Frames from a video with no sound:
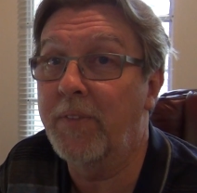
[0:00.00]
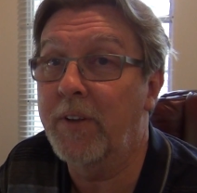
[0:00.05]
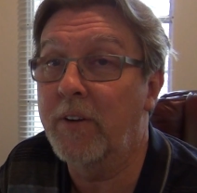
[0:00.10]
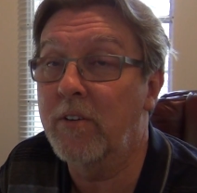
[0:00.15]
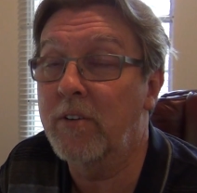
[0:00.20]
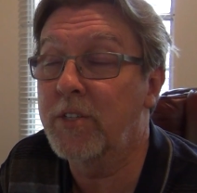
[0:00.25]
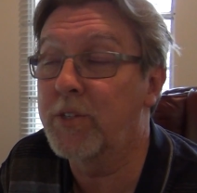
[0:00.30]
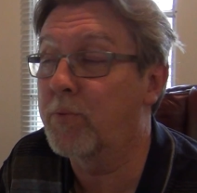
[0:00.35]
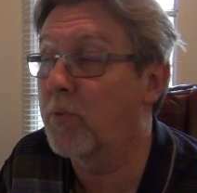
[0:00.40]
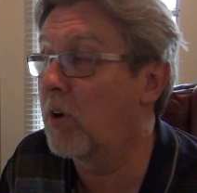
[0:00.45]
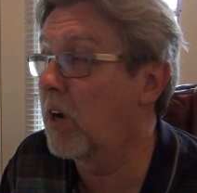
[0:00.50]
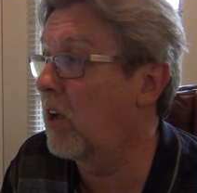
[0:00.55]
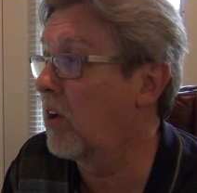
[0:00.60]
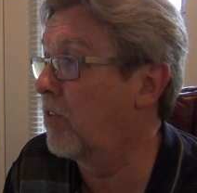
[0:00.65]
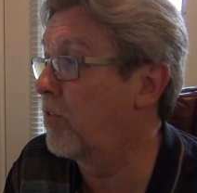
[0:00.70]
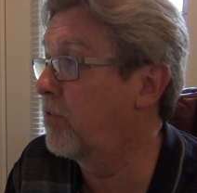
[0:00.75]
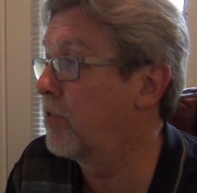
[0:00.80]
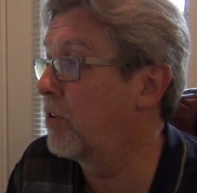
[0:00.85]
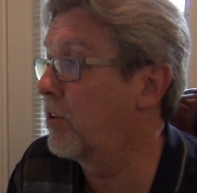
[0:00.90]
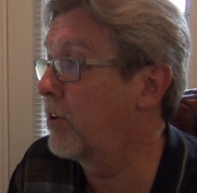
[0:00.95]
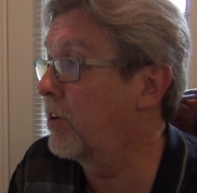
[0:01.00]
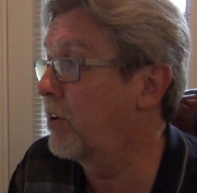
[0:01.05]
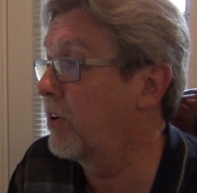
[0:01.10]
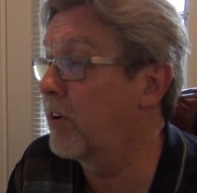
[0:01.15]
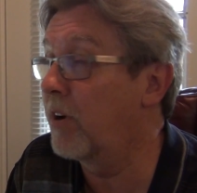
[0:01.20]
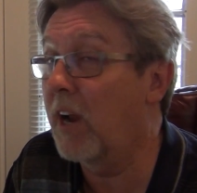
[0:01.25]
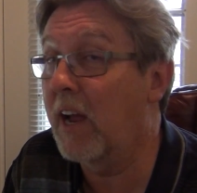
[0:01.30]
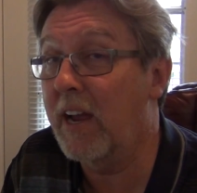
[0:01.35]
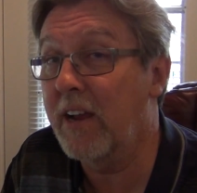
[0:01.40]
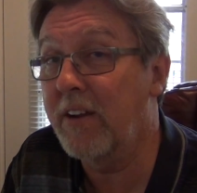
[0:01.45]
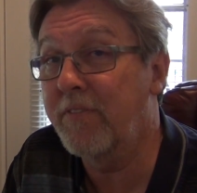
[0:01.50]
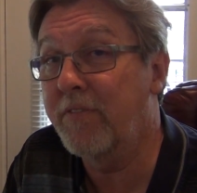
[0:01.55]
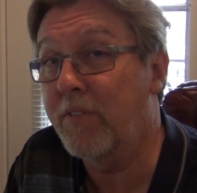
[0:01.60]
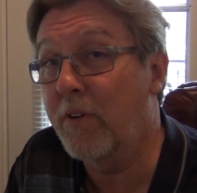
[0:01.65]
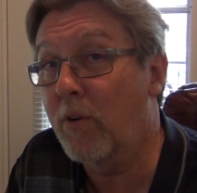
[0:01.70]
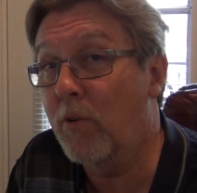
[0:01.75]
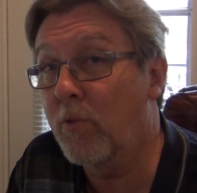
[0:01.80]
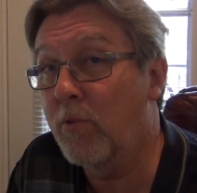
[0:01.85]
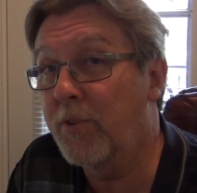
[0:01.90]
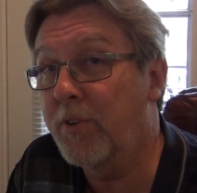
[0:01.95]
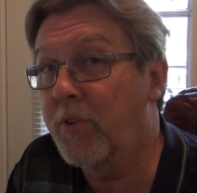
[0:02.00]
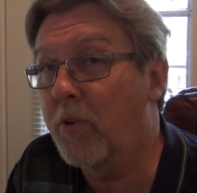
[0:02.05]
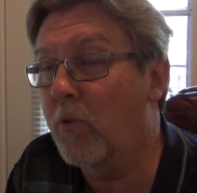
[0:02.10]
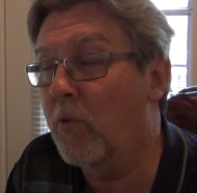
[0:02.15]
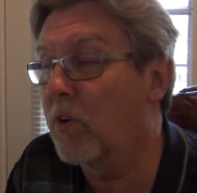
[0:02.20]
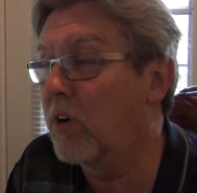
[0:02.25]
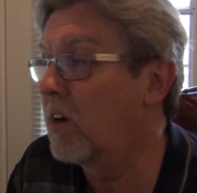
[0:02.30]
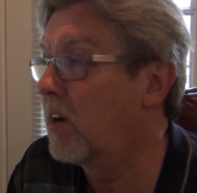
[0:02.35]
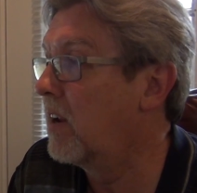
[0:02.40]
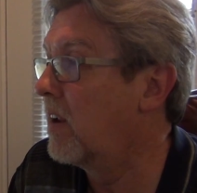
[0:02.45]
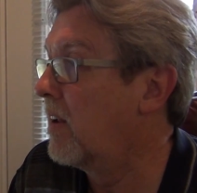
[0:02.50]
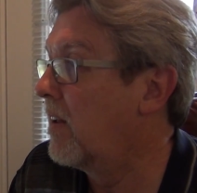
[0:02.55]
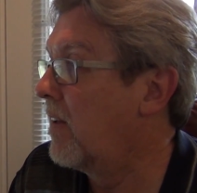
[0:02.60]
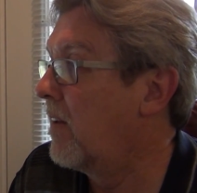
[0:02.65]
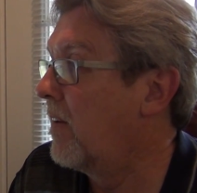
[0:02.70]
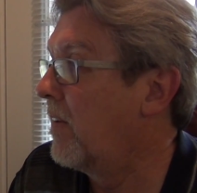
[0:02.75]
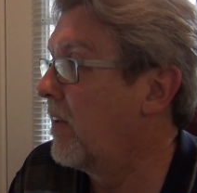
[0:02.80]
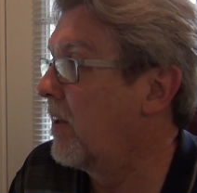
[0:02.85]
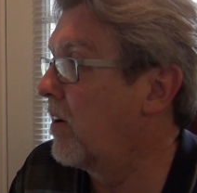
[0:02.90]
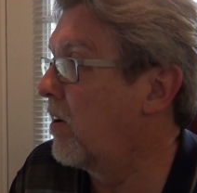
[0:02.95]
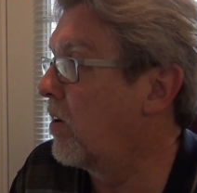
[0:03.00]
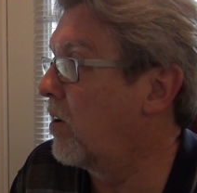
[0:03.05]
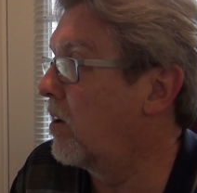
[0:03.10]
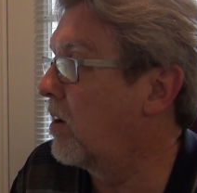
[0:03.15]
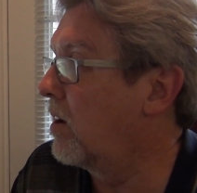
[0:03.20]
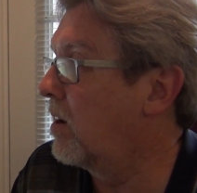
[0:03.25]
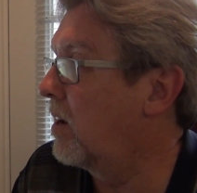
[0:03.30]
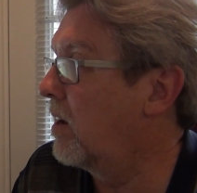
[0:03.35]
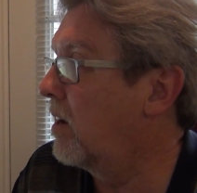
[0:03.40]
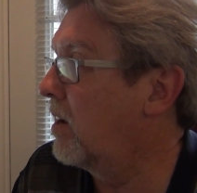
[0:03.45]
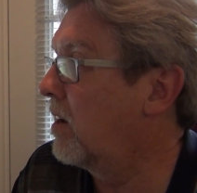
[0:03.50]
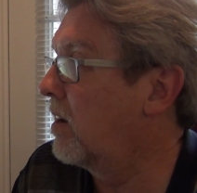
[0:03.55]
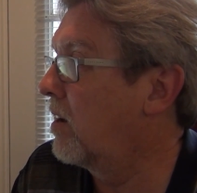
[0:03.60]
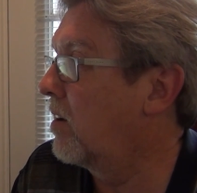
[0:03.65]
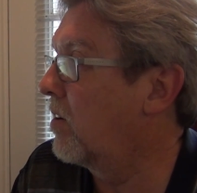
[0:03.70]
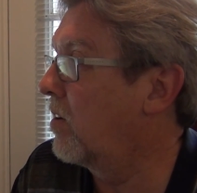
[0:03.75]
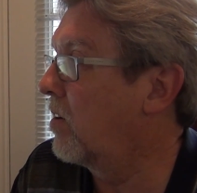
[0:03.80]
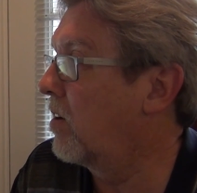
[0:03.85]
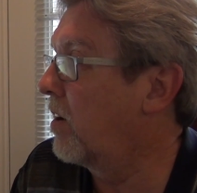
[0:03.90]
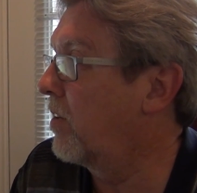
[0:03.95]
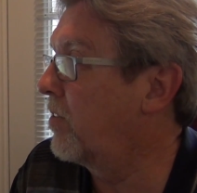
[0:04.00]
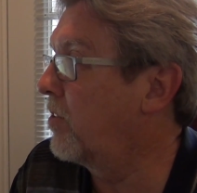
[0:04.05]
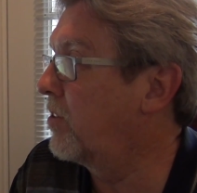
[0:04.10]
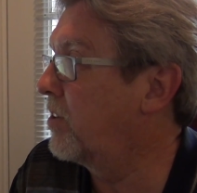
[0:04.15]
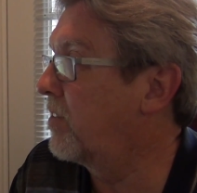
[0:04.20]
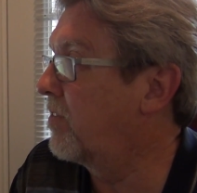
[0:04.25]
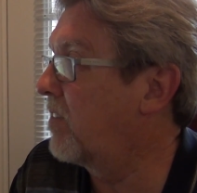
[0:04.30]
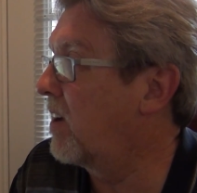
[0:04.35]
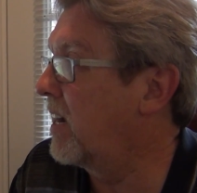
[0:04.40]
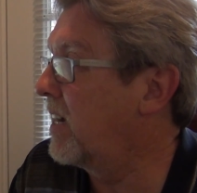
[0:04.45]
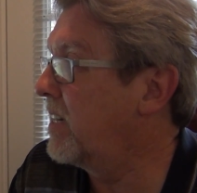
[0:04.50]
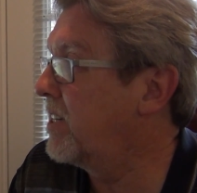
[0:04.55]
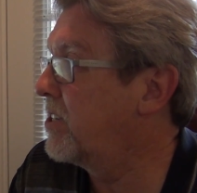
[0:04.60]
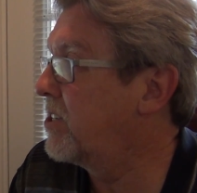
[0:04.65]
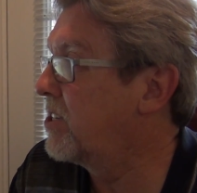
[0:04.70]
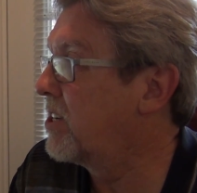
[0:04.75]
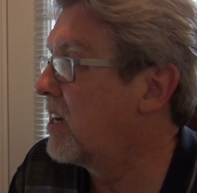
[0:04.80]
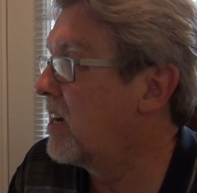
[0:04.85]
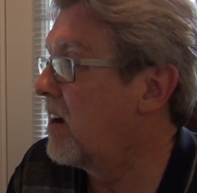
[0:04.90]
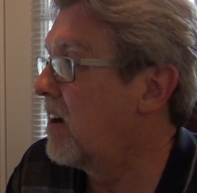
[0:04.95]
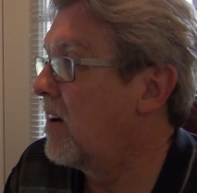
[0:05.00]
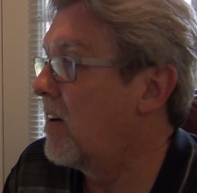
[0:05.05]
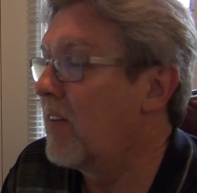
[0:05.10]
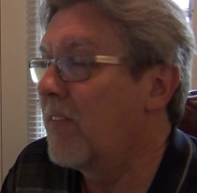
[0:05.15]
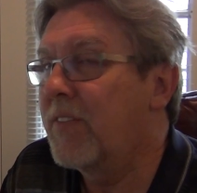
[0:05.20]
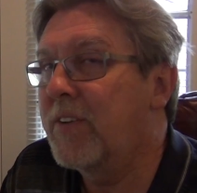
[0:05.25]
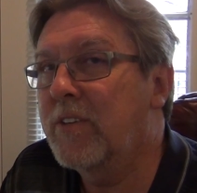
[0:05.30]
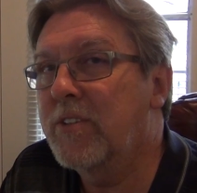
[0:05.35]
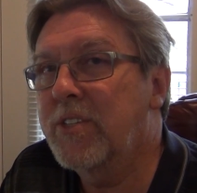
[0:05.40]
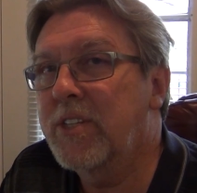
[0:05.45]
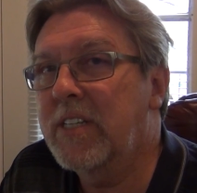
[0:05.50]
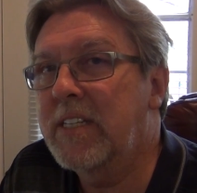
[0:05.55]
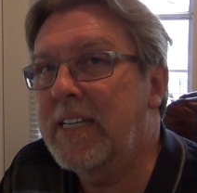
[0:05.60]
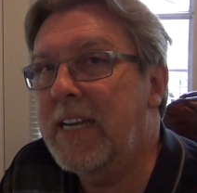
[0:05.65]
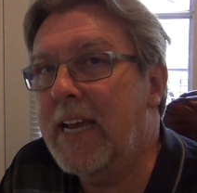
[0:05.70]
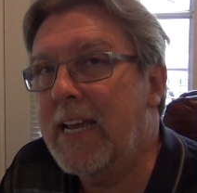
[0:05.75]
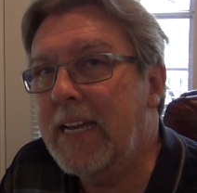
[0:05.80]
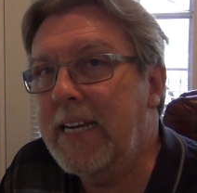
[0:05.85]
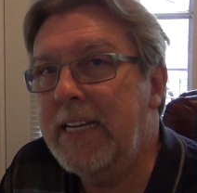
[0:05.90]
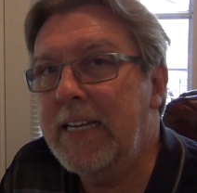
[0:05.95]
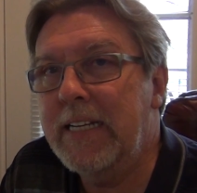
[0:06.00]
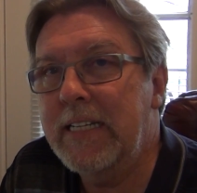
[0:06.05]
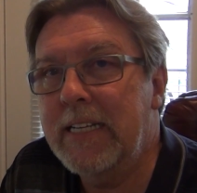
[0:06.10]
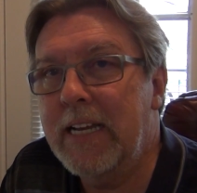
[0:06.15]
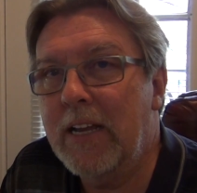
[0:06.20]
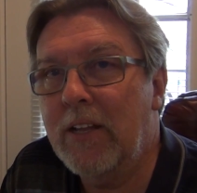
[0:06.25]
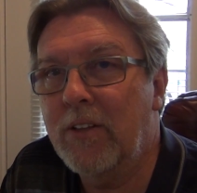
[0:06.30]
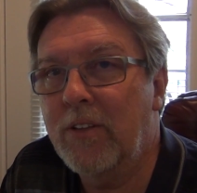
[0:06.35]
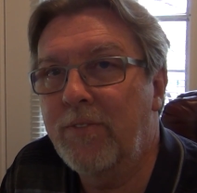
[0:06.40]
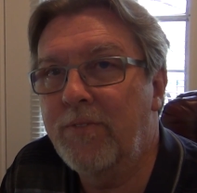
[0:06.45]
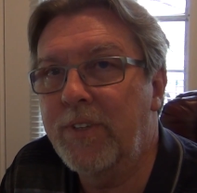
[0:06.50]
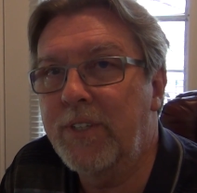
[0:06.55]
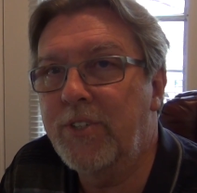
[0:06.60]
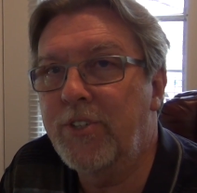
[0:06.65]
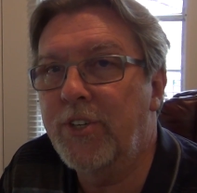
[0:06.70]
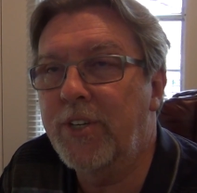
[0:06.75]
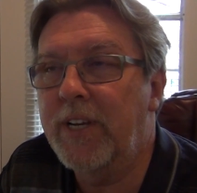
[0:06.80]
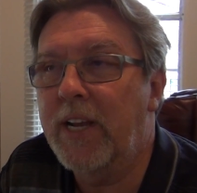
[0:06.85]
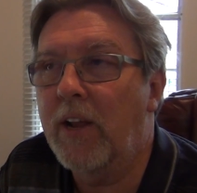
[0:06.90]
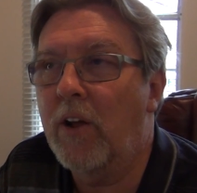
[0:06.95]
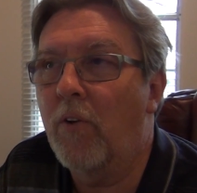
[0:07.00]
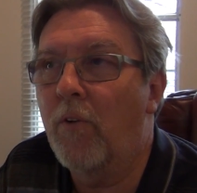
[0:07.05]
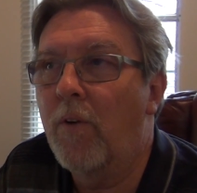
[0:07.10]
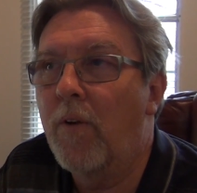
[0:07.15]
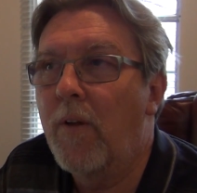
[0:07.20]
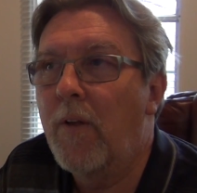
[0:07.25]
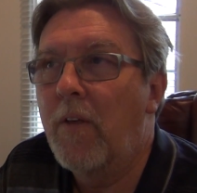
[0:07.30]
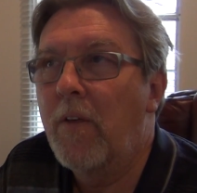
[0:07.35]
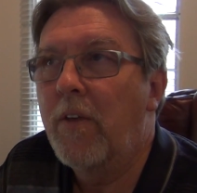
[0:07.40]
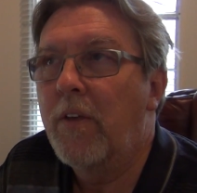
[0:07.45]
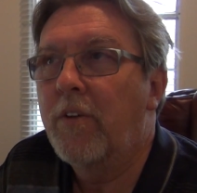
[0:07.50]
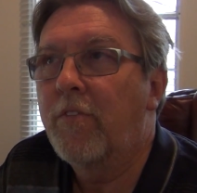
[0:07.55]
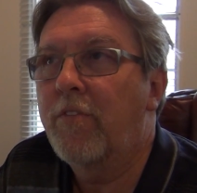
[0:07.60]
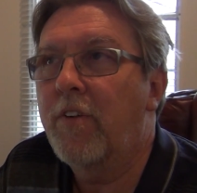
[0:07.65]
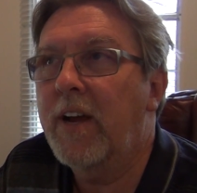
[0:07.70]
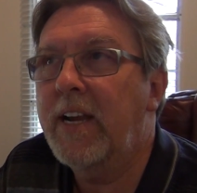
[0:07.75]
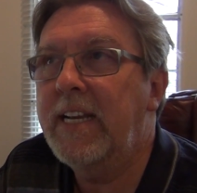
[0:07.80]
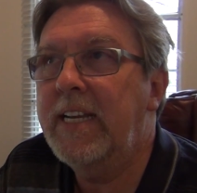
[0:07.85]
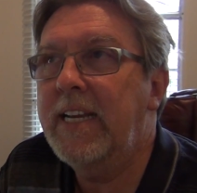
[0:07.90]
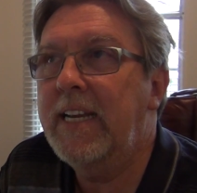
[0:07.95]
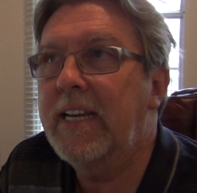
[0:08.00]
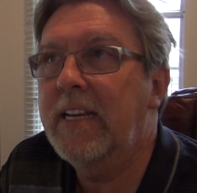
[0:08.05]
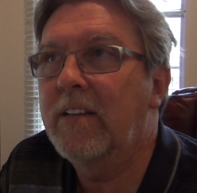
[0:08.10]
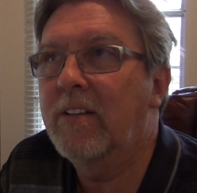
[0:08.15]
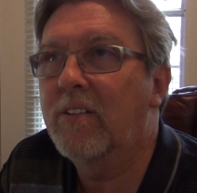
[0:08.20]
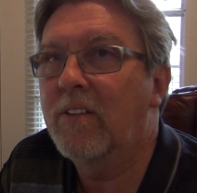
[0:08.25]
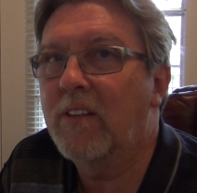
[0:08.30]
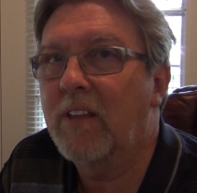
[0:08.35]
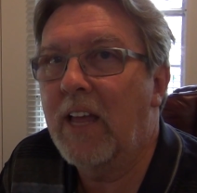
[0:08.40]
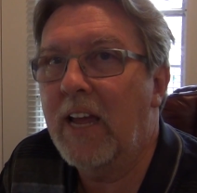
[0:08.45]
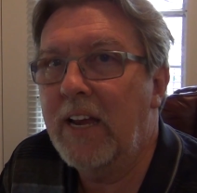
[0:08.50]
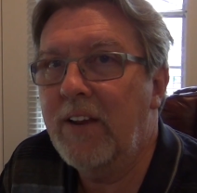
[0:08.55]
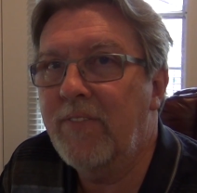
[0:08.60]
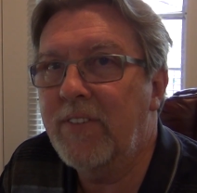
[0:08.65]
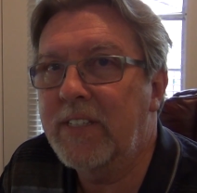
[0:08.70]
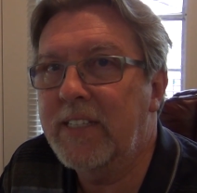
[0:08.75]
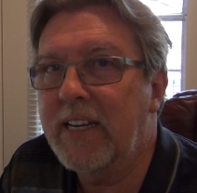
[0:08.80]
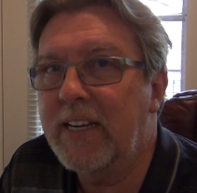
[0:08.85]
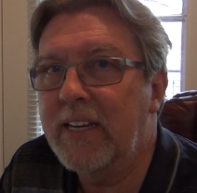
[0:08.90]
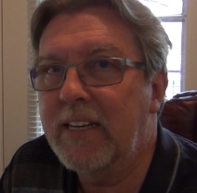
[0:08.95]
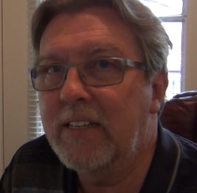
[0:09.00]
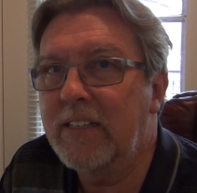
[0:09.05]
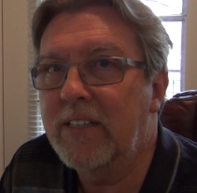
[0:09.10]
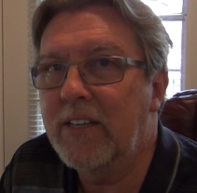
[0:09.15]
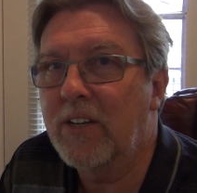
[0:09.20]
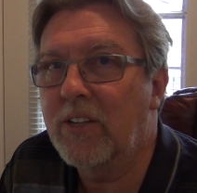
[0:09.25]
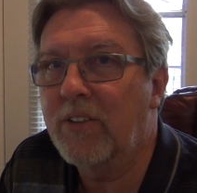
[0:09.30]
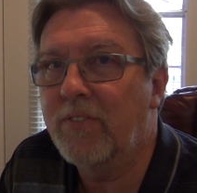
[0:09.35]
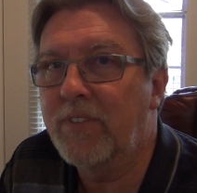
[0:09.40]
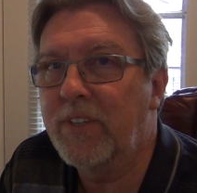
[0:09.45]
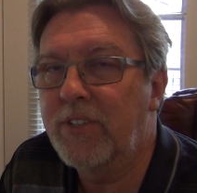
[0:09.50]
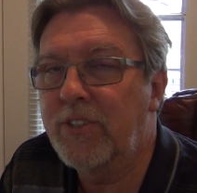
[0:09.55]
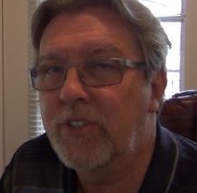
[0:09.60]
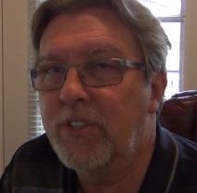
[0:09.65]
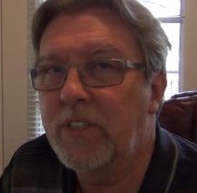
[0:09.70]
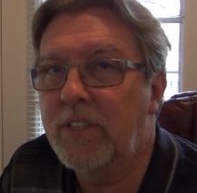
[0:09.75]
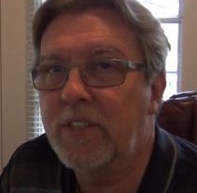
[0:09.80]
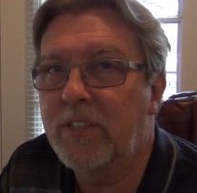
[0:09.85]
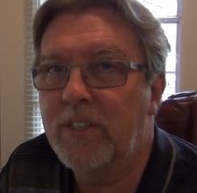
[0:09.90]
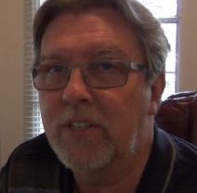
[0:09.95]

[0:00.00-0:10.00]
there as well for your iPhone or other device. There's Italian television. Now, finding live Italian television